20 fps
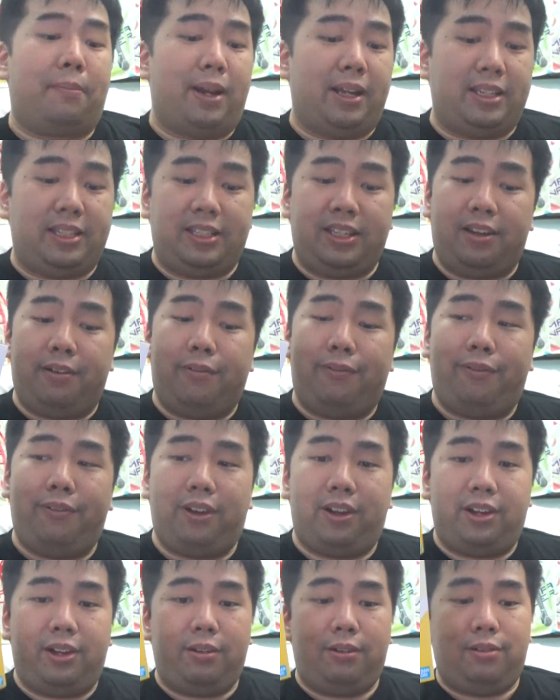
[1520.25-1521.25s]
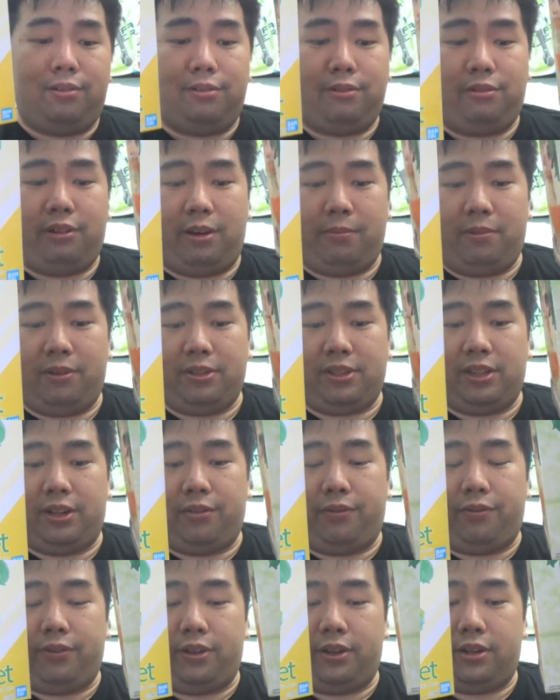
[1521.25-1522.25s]
myself, uh, go grab
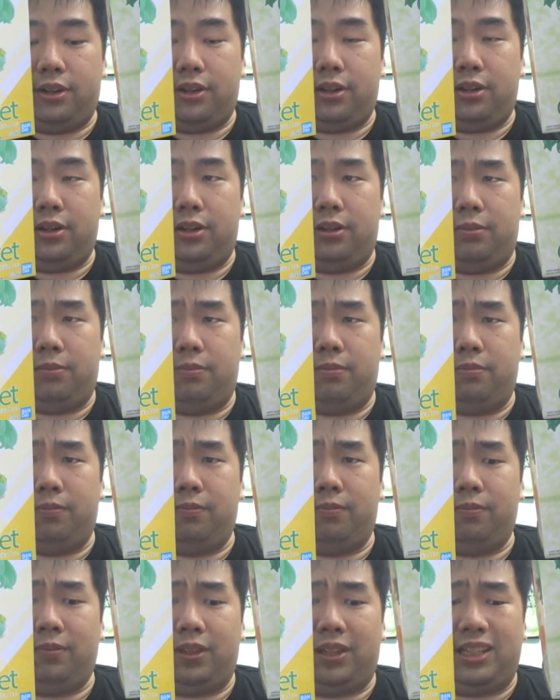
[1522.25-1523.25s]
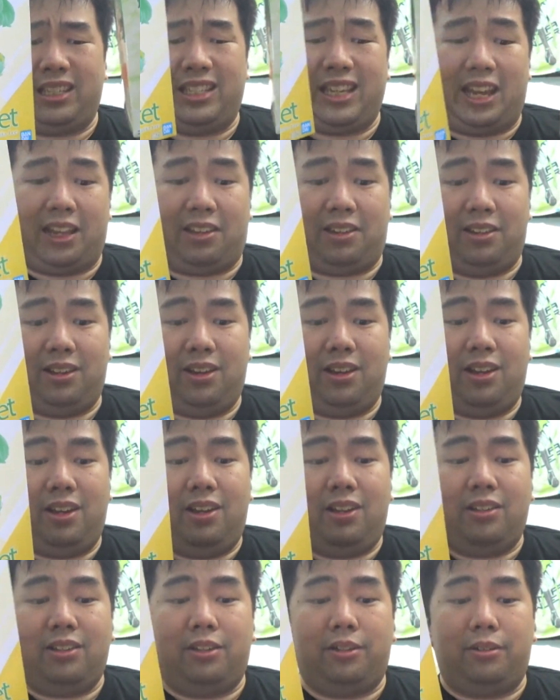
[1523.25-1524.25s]
yourself um, a set.
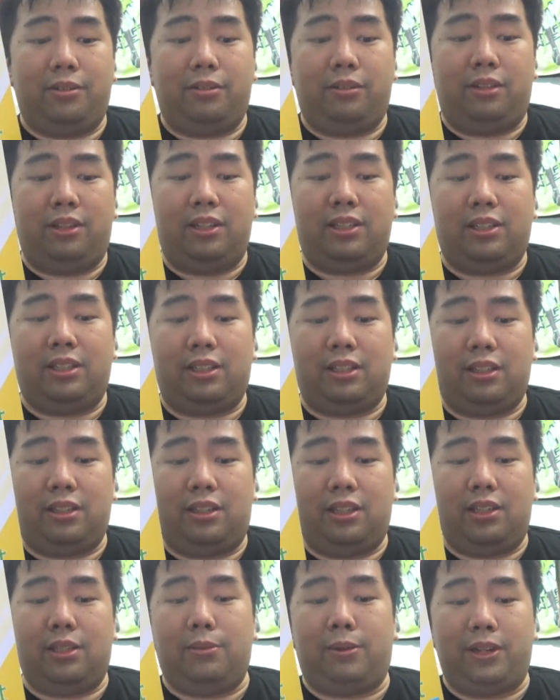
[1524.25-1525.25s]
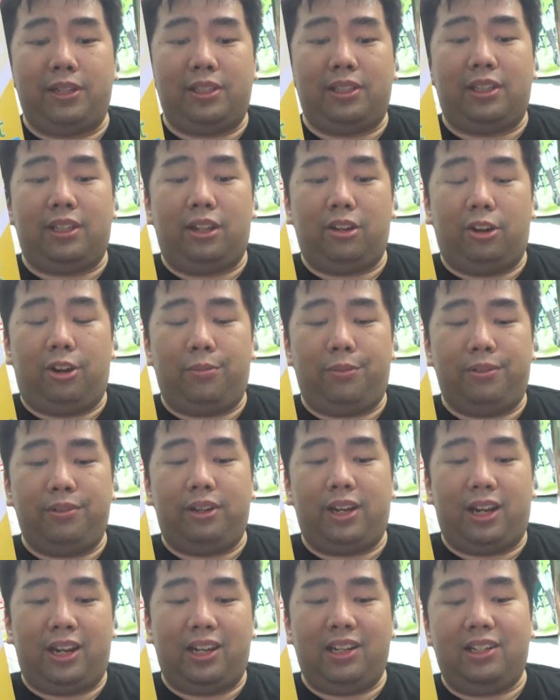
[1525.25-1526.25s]
So this this one is the normal
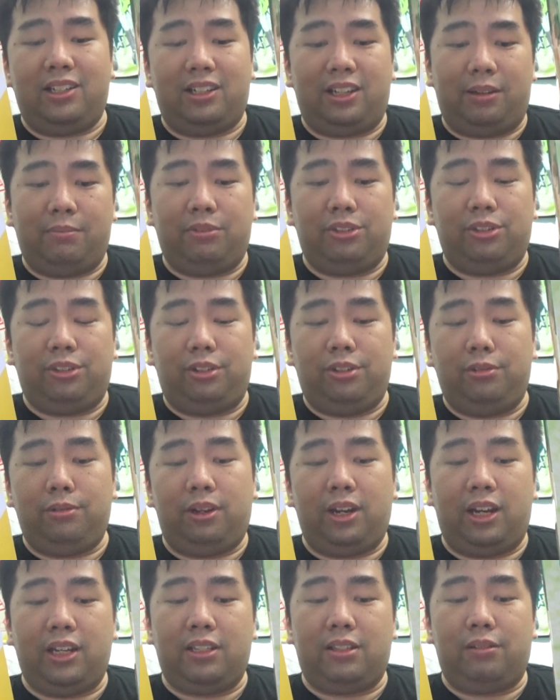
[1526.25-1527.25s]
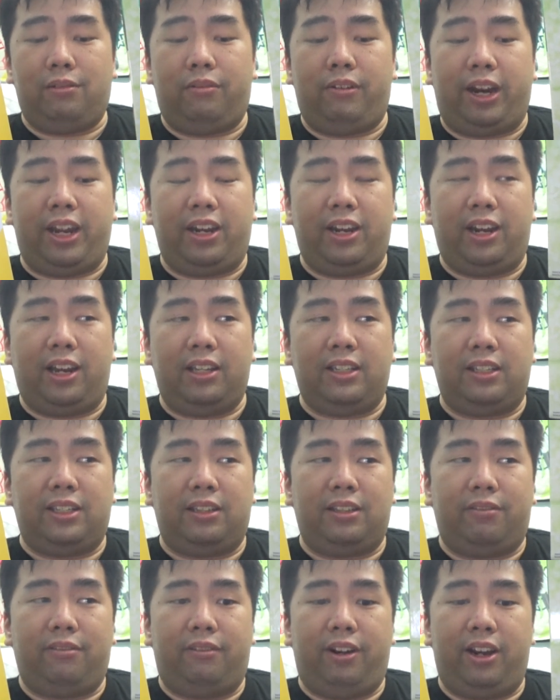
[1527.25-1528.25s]
color. I'm sure you guys
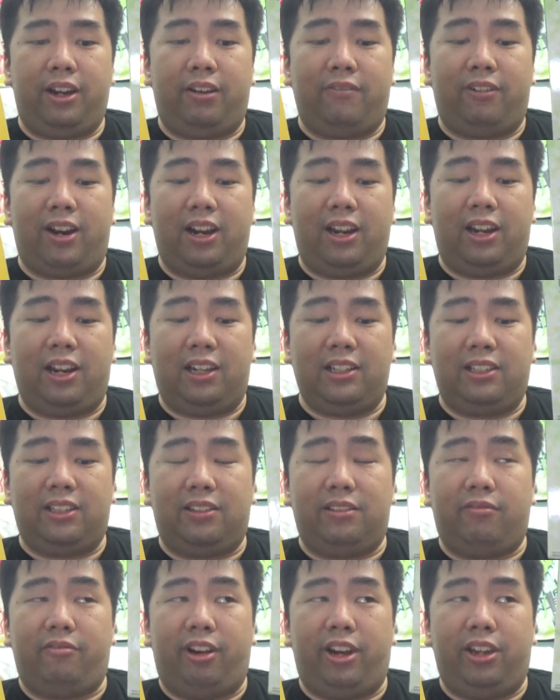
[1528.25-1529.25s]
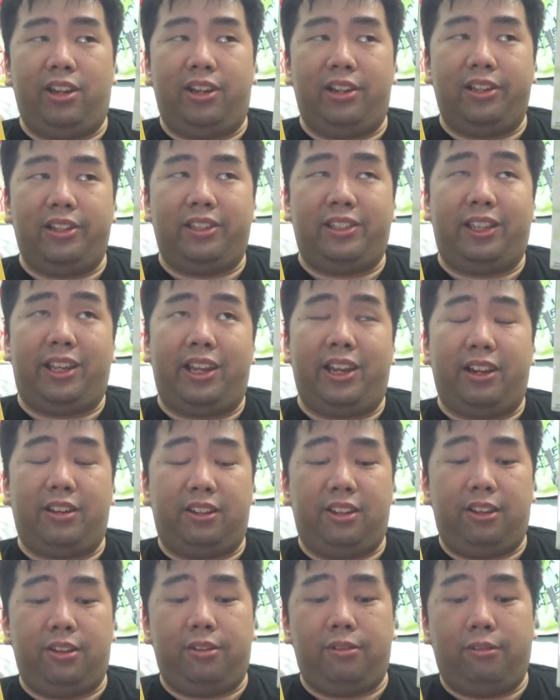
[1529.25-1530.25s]
recognize Ranka's regular
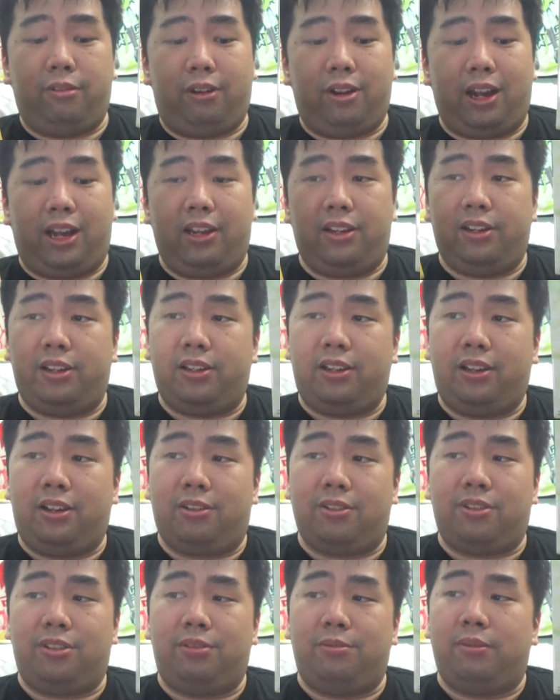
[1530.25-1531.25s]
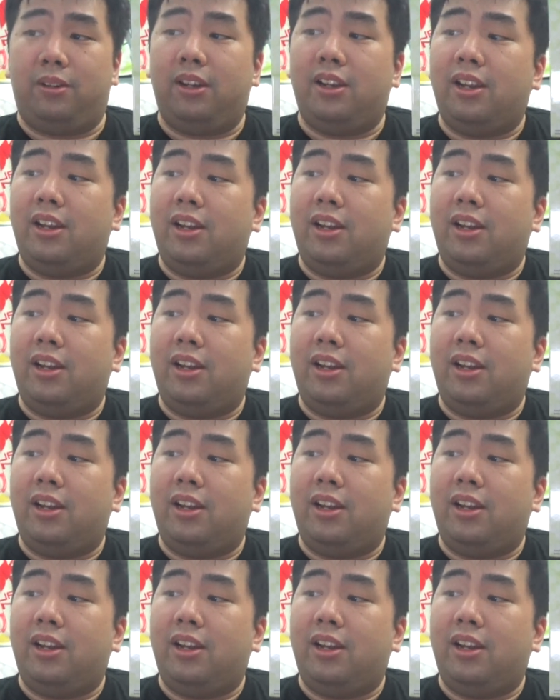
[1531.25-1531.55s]
Seikan Hiko color costume,